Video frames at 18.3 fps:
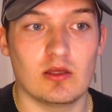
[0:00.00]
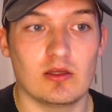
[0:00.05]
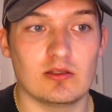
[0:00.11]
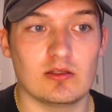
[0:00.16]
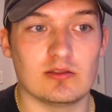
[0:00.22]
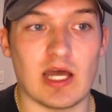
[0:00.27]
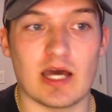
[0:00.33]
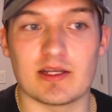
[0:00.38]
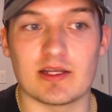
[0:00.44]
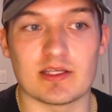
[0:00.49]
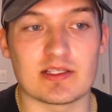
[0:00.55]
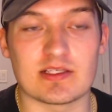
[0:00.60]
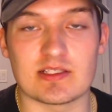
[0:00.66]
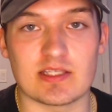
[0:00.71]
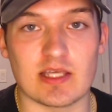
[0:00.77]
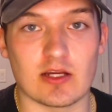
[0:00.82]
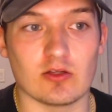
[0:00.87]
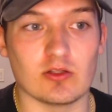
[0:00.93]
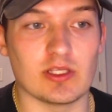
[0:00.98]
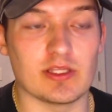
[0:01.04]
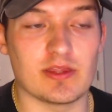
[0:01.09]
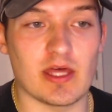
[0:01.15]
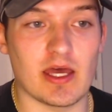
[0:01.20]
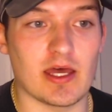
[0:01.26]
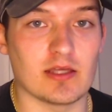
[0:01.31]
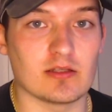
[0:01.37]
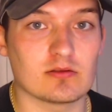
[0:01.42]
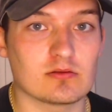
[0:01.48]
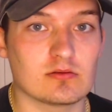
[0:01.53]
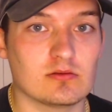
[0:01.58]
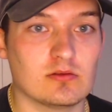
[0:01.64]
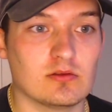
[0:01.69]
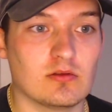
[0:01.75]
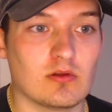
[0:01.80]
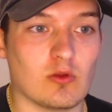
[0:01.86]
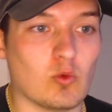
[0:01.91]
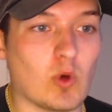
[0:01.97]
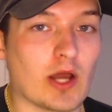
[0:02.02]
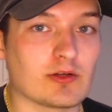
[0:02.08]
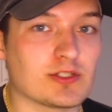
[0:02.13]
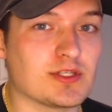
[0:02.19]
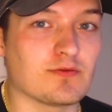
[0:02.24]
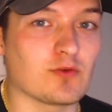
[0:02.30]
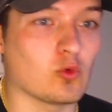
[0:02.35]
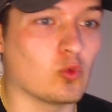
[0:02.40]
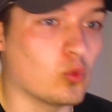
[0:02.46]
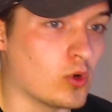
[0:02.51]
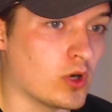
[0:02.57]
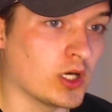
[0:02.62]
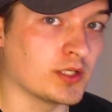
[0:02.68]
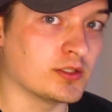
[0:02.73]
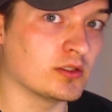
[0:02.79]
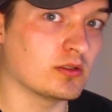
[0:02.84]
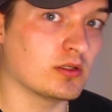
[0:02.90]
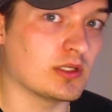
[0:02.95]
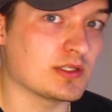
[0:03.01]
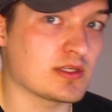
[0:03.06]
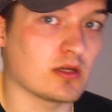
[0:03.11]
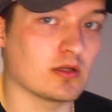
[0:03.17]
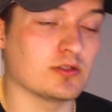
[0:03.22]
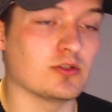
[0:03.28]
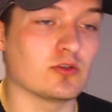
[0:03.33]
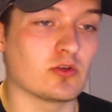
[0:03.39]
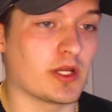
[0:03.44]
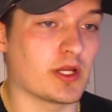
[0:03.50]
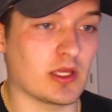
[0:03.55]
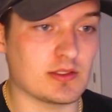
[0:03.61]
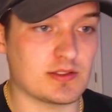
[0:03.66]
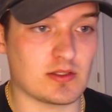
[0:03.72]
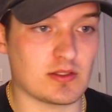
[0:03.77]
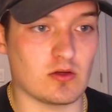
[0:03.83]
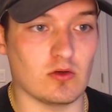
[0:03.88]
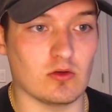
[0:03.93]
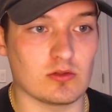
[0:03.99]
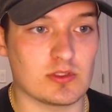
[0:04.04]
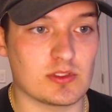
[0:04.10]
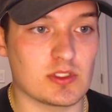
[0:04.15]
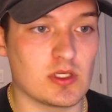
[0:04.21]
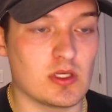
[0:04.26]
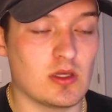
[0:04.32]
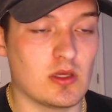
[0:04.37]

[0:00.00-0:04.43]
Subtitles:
not necessarily that the wide receiver one is going to do great against the Colts.